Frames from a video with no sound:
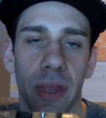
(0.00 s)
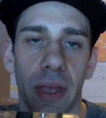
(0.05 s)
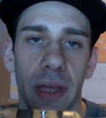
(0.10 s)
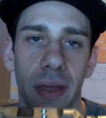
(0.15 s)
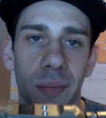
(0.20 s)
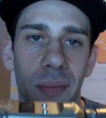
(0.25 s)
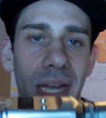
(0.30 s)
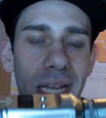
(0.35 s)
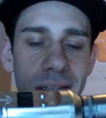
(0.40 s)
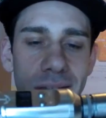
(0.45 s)

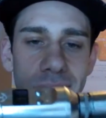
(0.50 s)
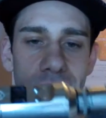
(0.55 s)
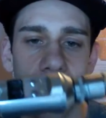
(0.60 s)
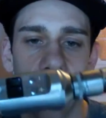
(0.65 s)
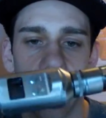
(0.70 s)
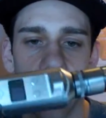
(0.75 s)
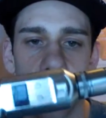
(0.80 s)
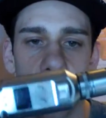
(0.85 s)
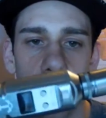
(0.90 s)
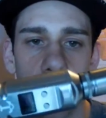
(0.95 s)
it makes
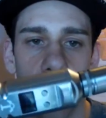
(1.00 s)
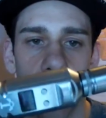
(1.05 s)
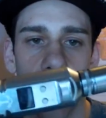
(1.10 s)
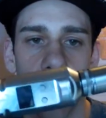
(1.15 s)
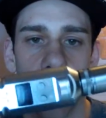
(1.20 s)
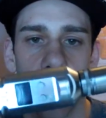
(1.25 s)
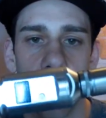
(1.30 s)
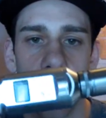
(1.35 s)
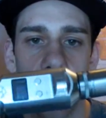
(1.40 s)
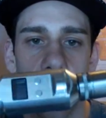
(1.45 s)
sense.
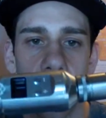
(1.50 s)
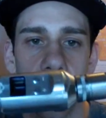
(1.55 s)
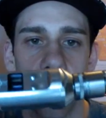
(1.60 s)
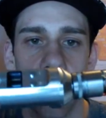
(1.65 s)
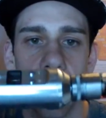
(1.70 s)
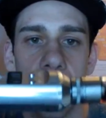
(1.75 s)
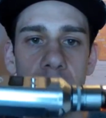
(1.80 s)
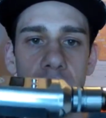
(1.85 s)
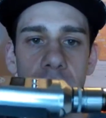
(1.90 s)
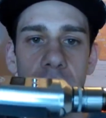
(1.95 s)
But again,
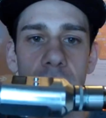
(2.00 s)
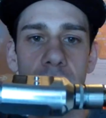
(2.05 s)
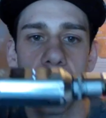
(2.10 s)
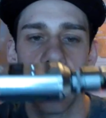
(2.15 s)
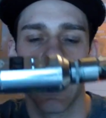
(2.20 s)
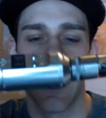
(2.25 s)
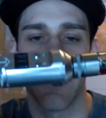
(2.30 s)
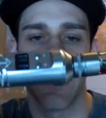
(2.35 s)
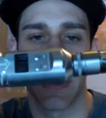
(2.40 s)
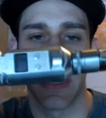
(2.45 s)

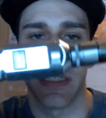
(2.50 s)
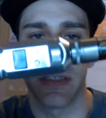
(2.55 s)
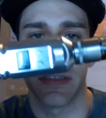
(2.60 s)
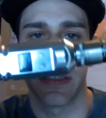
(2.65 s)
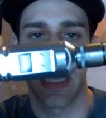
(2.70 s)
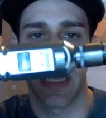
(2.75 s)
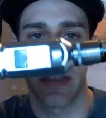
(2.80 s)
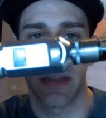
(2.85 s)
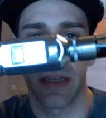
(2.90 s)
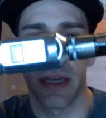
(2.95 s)
if they
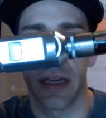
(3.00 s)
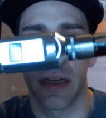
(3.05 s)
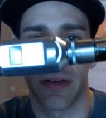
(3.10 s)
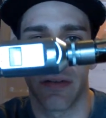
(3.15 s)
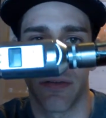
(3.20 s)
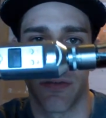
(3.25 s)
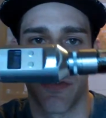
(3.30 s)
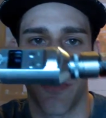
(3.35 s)
set that